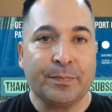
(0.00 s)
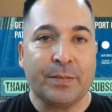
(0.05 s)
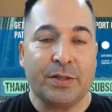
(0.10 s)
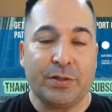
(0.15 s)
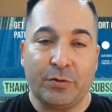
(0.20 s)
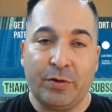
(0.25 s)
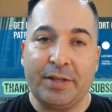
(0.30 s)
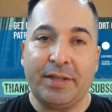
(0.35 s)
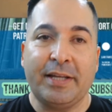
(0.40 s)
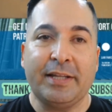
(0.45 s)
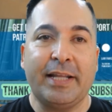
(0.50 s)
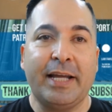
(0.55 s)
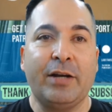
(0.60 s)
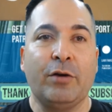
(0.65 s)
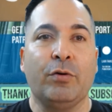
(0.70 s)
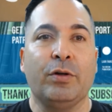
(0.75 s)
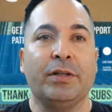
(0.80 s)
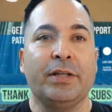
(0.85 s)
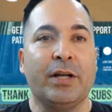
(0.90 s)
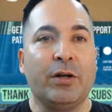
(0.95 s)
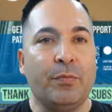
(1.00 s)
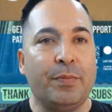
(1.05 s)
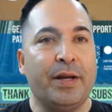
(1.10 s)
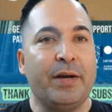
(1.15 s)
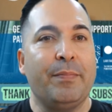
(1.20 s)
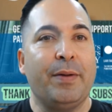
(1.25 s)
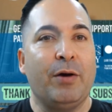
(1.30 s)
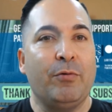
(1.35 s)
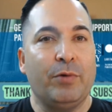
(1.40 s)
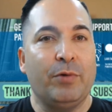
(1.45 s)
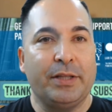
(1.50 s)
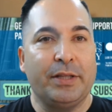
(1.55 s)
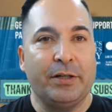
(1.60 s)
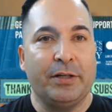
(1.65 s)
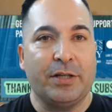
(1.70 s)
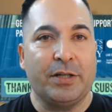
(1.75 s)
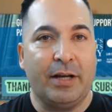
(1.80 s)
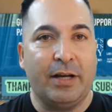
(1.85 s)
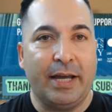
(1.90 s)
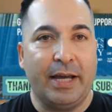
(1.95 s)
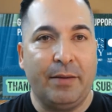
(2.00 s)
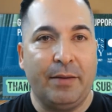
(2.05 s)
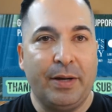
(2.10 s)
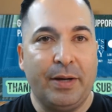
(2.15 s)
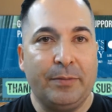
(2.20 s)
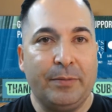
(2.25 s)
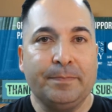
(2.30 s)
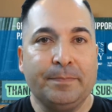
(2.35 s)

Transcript: So I think they know a little bit about what they're talking about.